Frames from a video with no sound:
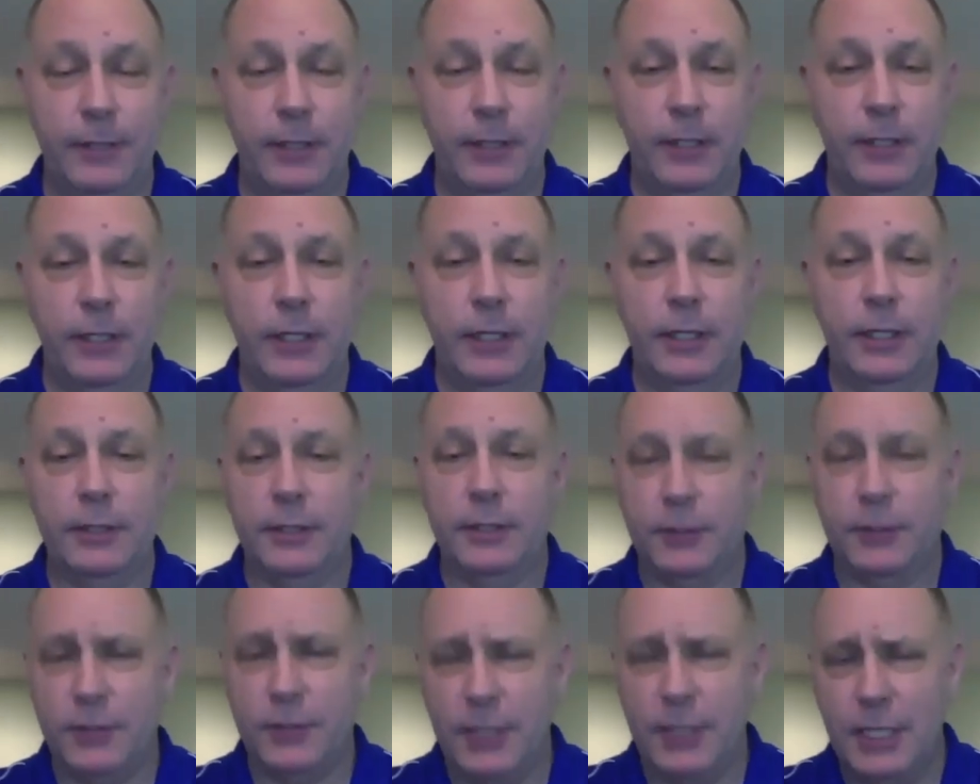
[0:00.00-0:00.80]

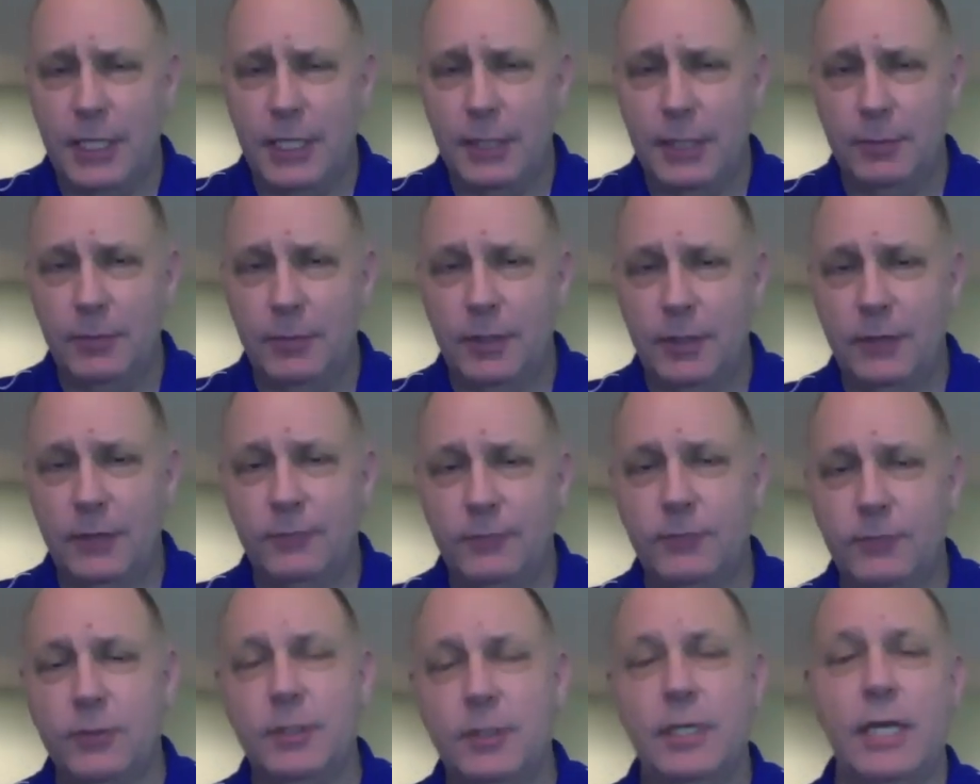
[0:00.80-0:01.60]
The theme
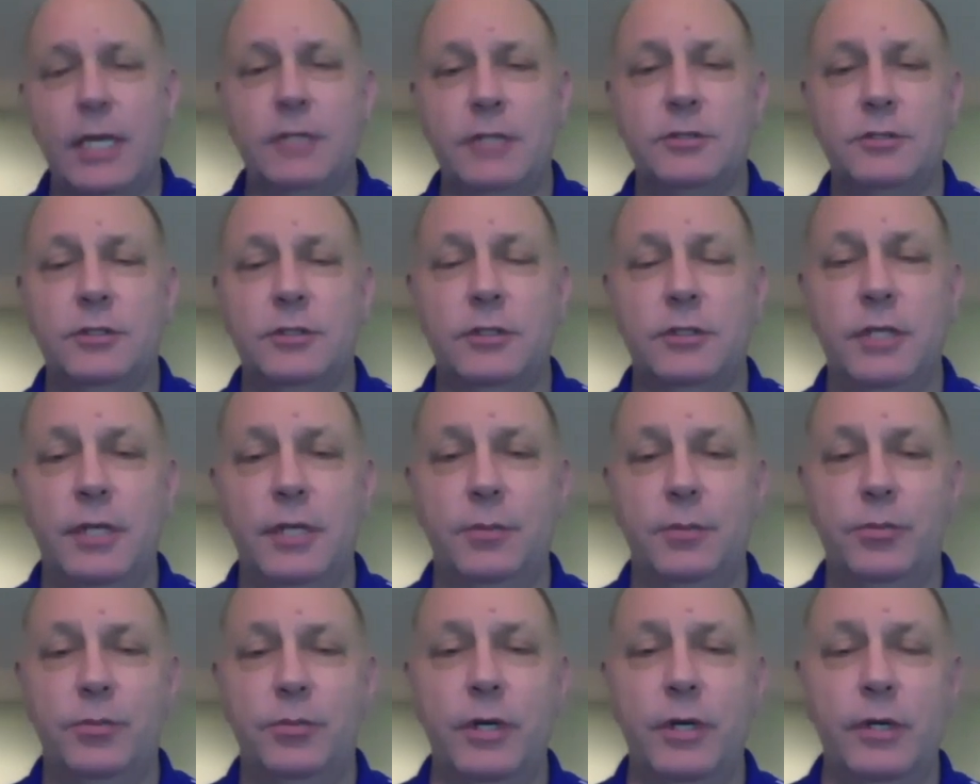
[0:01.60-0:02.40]
for the National Day
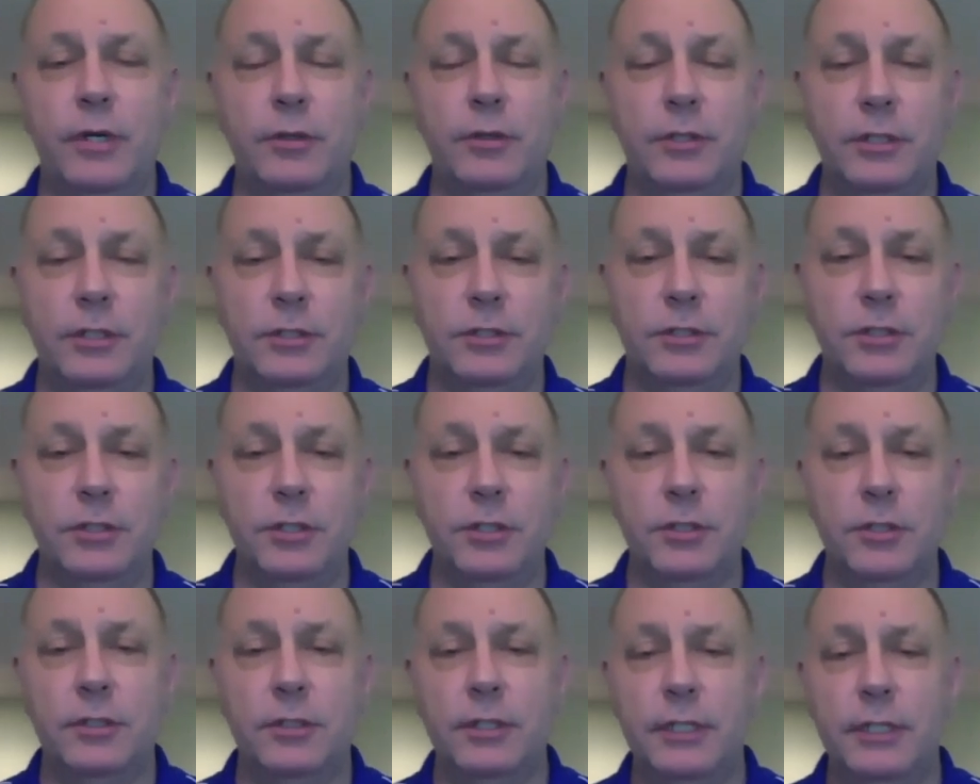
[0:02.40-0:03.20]
of Prayer this
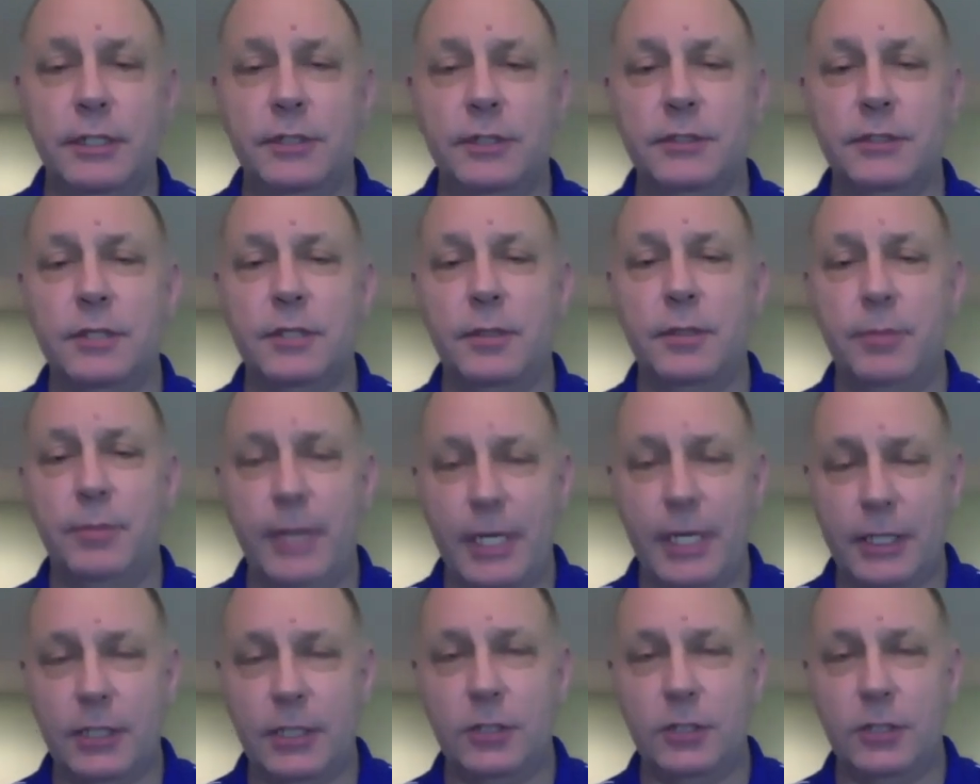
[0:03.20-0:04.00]
year is
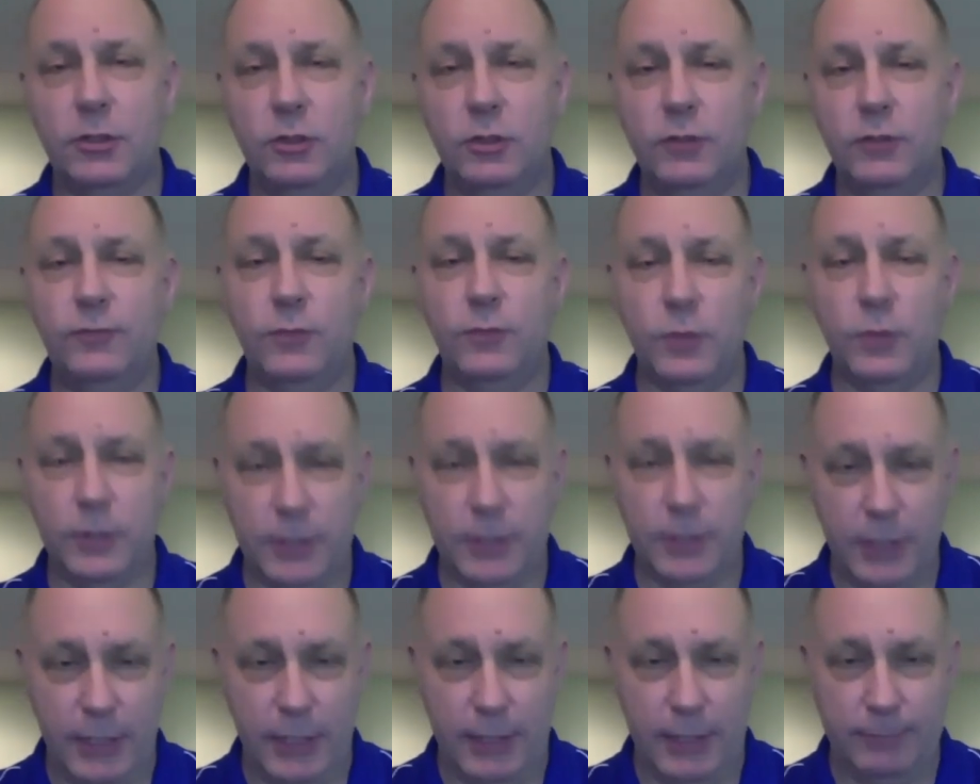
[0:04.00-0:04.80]
Habakkuk
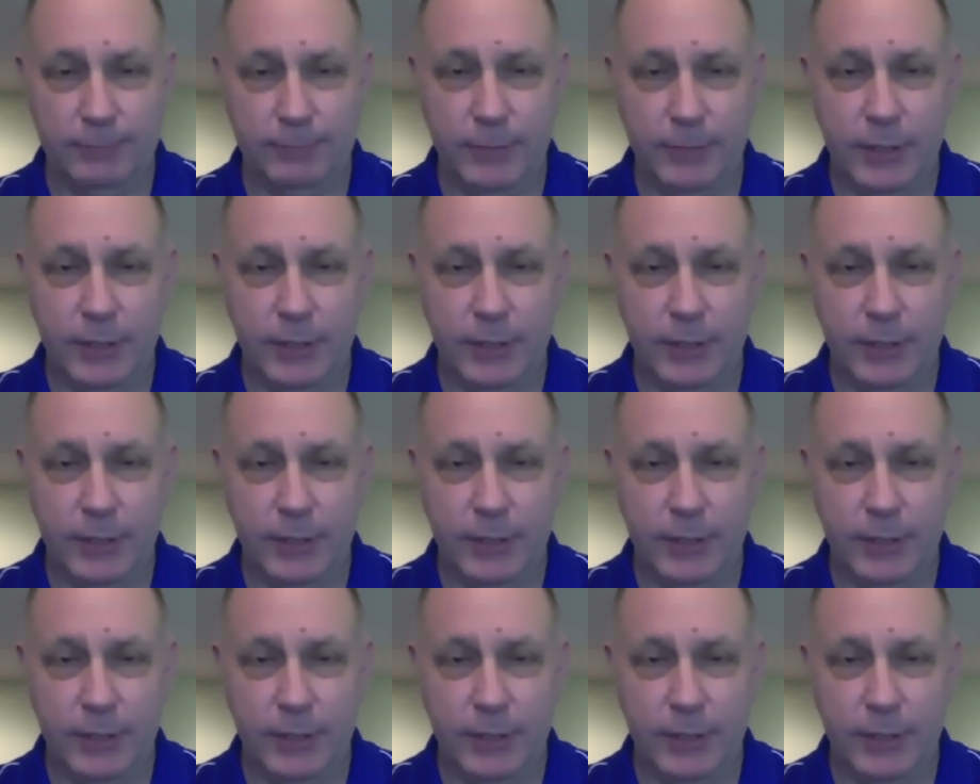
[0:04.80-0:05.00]
2:14.